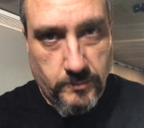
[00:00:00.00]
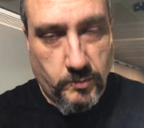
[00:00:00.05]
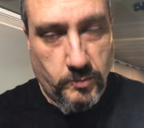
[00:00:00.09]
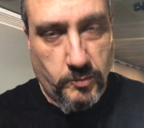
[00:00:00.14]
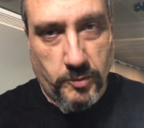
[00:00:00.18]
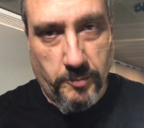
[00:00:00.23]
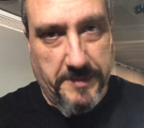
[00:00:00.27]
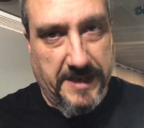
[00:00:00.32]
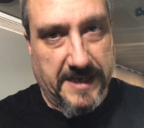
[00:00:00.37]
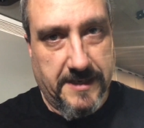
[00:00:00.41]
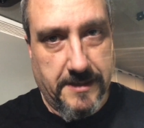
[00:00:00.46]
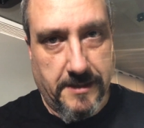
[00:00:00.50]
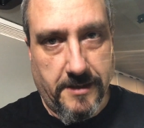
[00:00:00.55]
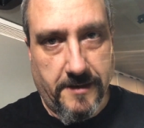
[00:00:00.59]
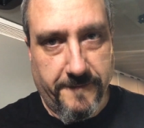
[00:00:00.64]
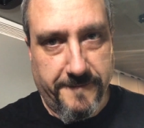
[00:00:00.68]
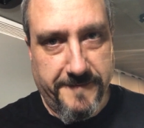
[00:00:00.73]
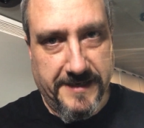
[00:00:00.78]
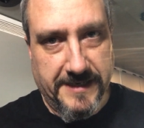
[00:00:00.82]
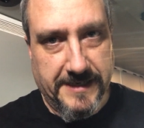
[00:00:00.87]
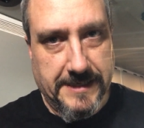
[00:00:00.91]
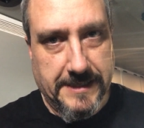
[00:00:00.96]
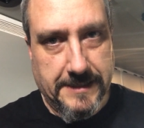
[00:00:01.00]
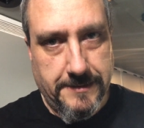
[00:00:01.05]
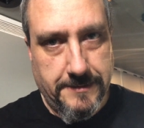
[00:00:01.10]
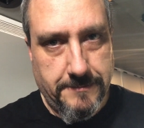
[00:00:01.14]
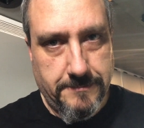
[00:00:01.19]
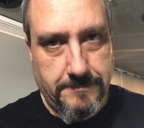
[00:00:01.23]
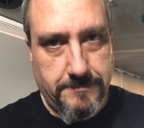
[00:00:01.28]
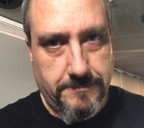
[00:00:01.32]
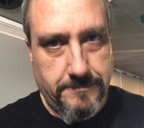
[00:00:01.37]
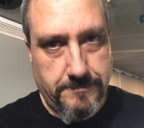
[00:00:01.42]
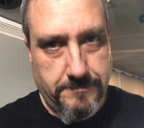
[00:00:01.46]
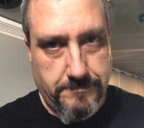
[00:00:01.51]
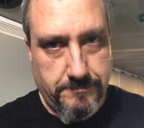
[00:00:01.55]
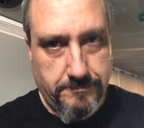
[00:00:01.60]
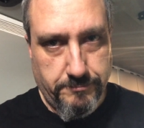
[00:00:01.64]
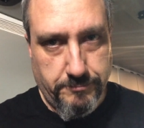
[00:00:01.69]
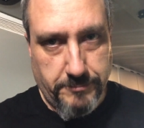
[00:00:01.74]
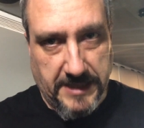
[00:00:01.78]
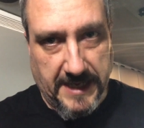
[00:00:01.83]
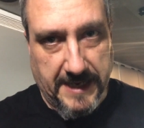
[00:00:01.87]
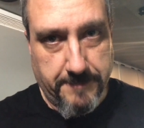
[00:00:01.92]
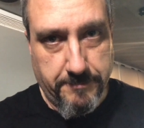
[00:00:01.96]
We'll make it all vegan,
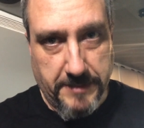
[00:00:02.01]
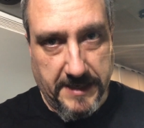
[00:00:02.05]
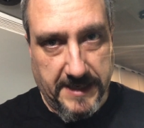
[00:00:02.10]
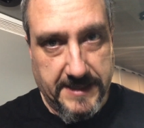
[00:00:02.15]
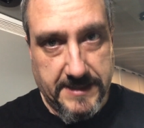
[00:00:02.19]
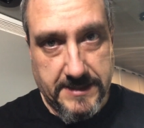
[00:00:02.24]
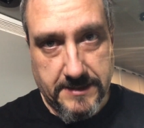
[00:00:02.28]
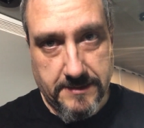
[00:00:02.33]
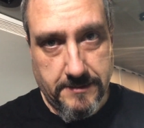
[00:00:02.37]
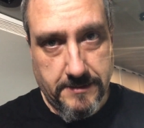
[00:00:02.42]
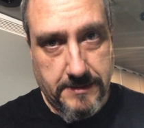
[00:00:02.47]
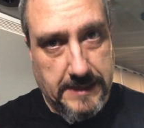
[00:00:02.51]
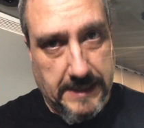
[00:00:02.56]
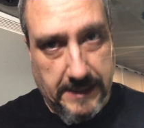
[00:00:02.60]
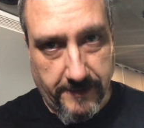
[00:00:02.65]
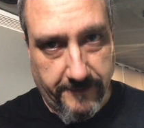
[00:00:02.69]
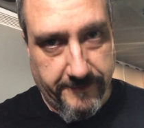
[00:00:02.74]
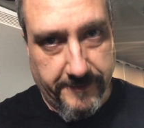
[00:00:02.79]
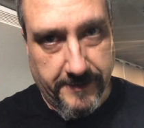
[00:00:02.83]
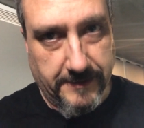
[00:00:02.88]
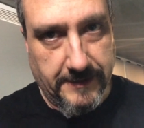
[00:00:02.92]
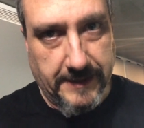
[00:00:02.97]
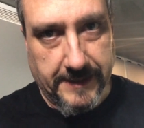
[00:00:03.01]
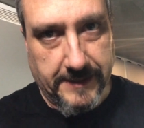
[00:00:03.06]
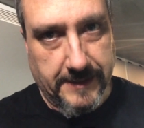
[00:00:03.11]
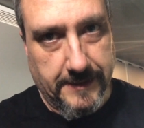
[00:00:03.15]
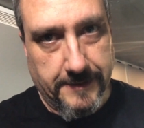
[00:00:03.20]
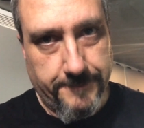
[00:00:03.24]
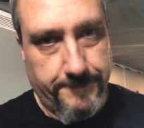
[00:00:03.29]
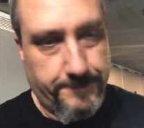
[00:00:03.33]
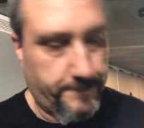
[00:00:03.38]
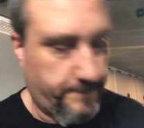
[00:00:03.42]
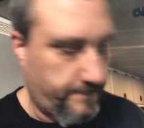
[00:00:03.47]
plant-based, however you like it.